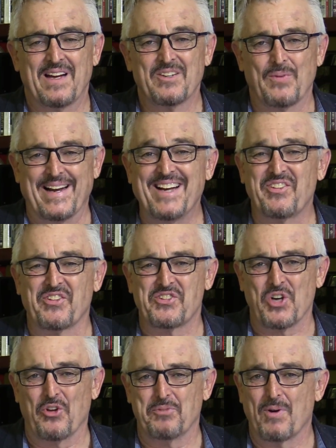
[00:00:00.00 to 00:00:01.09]
Greetings, this is
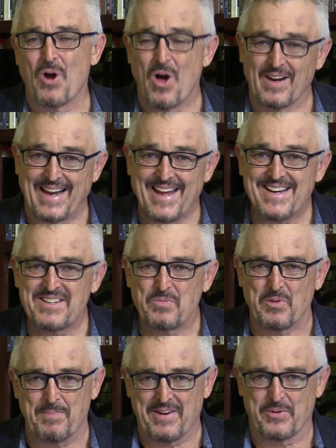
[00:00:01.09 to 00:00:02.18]
Charles McCall again
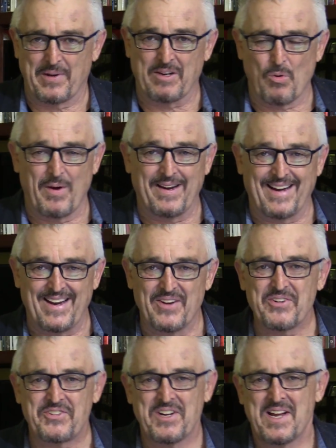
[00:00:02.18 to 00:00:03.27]
with Mentoring Growing
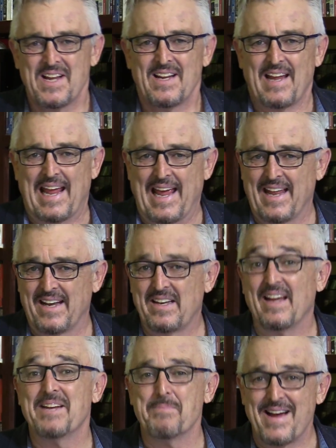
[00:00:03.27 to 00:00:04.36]
Leaders. And
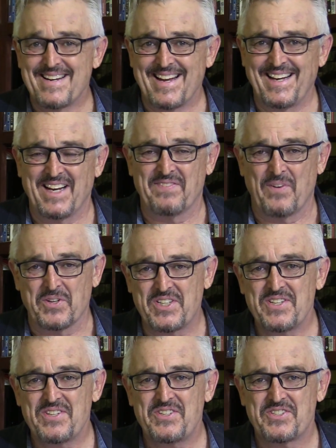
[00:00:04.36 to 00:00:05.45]
uh, in my daily
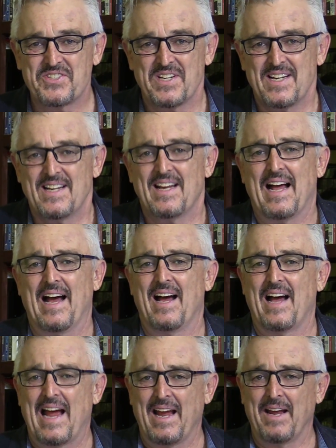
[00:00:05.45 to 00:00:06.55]
devotions, uh,
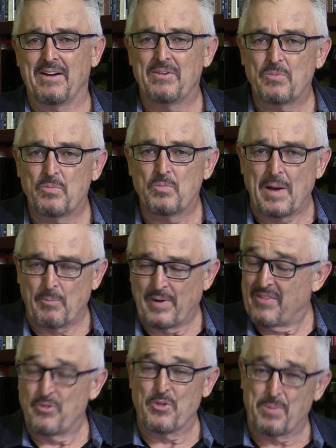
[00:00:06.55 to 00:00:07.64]
I am
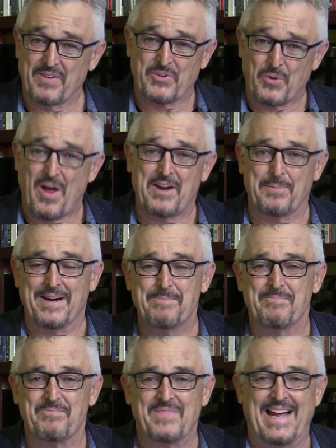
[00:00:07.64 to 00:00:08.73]
reading through the book of Deuteronomy
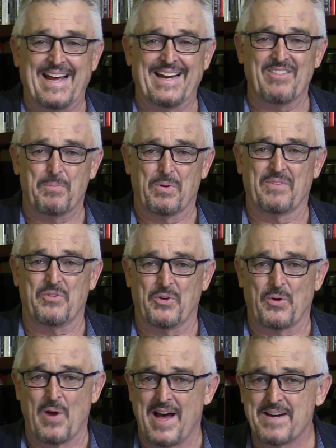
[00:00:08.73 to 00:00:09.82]
and in the book of
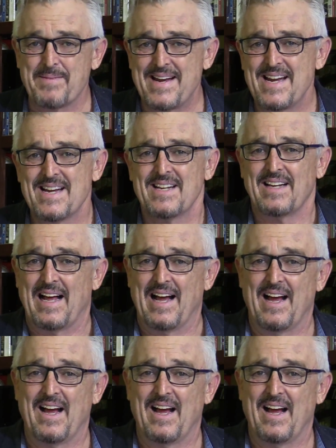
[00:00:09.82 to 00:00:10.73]
Deuteronomy. Uh,